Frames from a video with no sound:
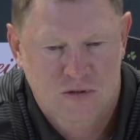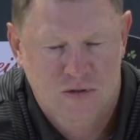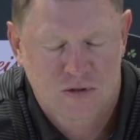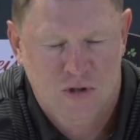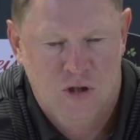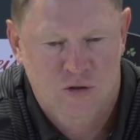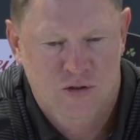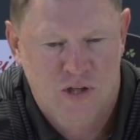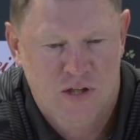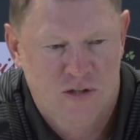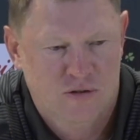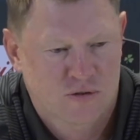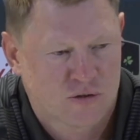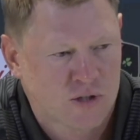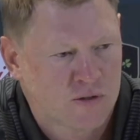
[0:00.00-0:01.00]
I'll
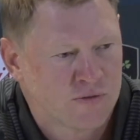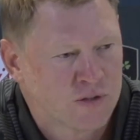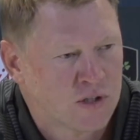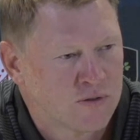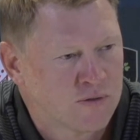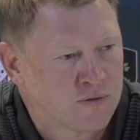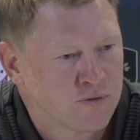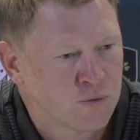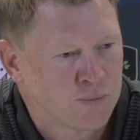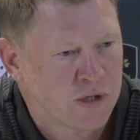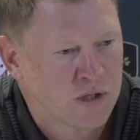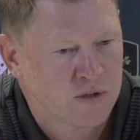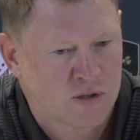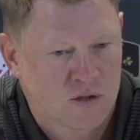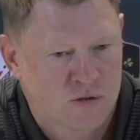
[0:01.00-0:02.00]
take 7 of it for
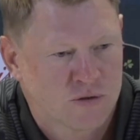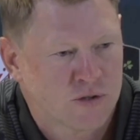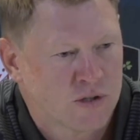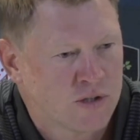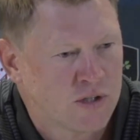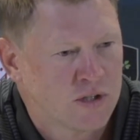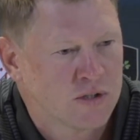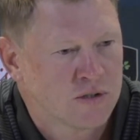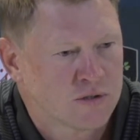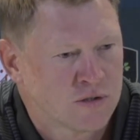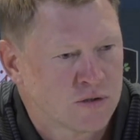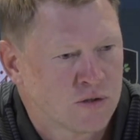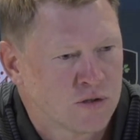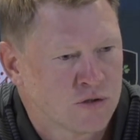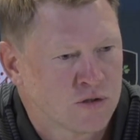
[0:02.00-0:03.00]
making the onside kick
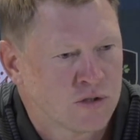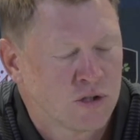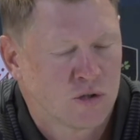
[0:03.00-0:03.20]
decision.